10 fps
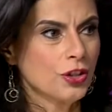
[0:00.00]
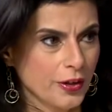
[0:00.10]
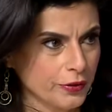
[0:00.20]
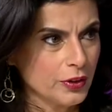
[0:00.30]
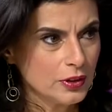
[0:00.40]

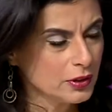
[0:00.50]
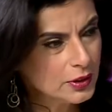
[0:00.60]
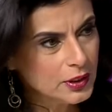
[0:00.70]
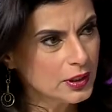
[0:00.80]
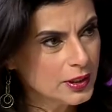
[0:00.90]
general?
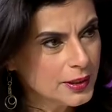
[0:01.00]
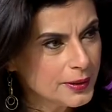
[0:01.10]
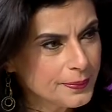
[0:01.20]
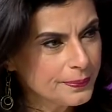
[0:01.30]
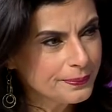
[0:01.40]

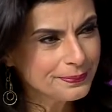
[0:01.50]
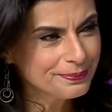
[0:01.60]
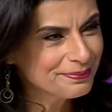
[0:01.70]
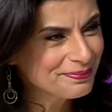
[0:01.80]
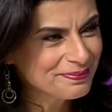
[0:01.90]
Oh,
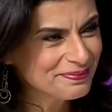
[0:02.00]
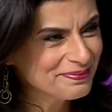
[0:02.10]
a